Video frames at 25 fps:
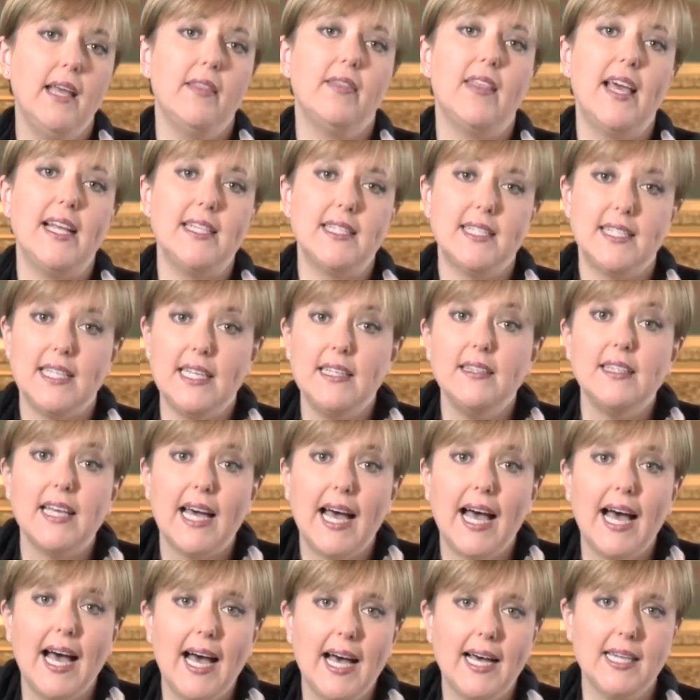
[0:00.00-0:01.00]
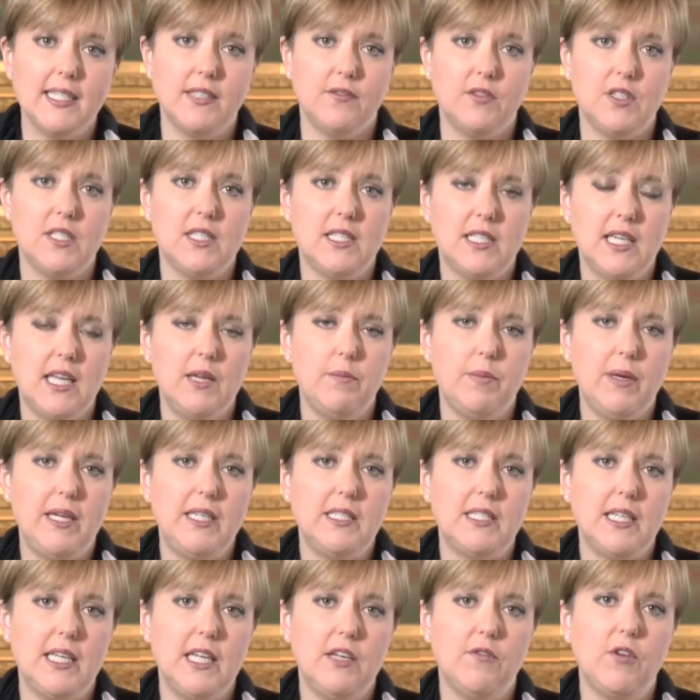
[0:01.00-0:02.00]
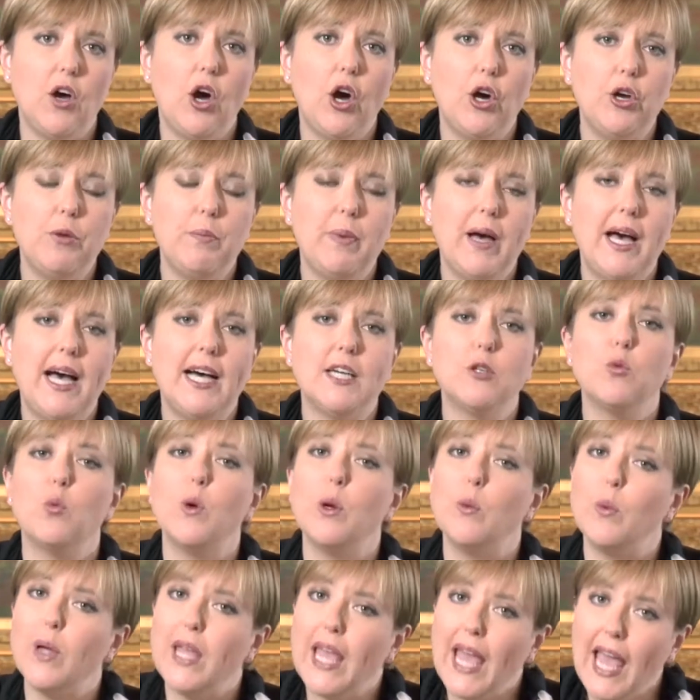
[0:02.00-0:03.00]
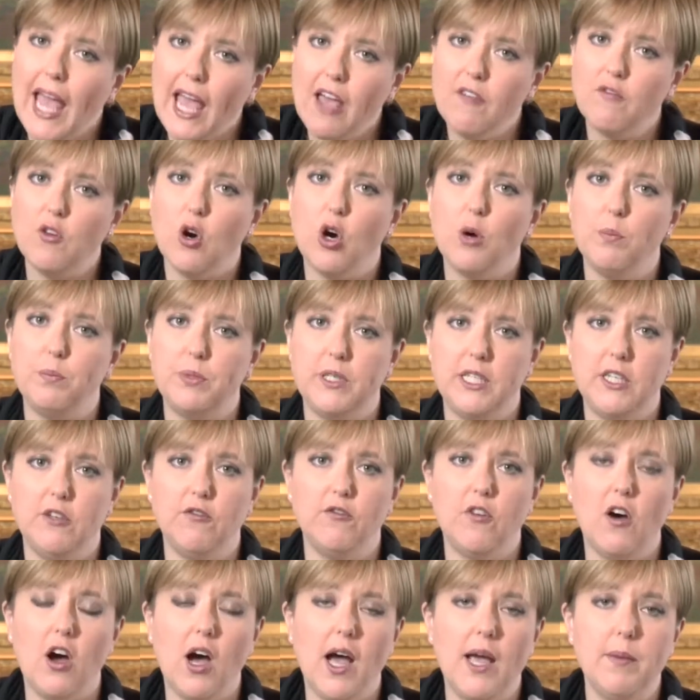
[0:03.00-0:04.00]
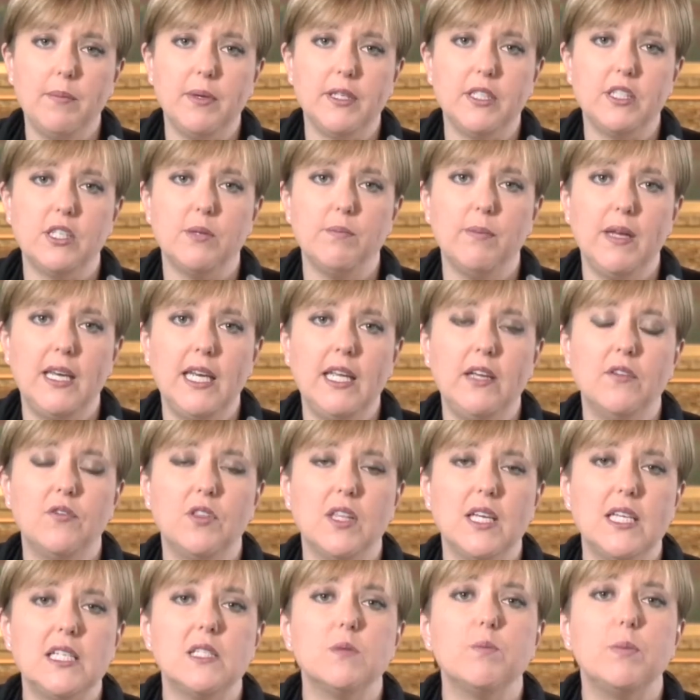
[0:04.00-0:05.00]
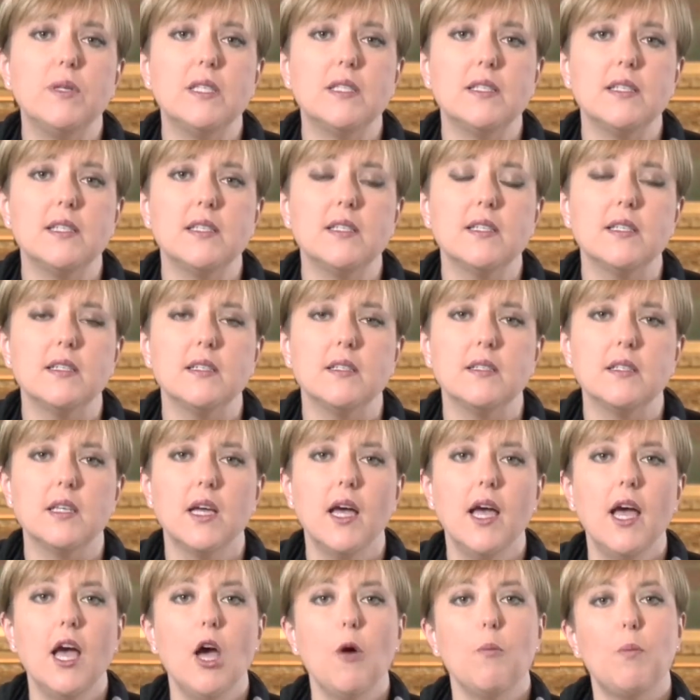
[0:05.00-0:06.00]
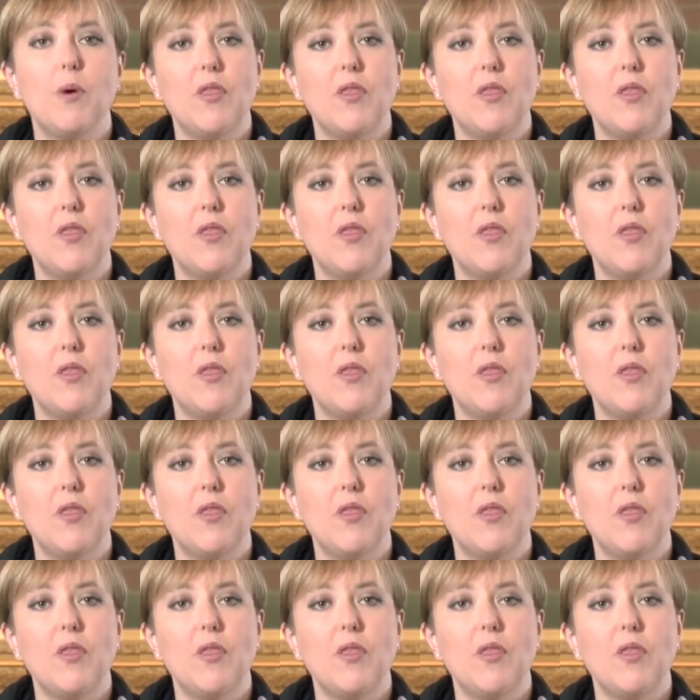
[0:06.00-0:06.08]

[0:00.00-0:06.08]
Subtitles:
That's in the heart of the CBD of Hobart, where we have optic fibre to many of these businesses.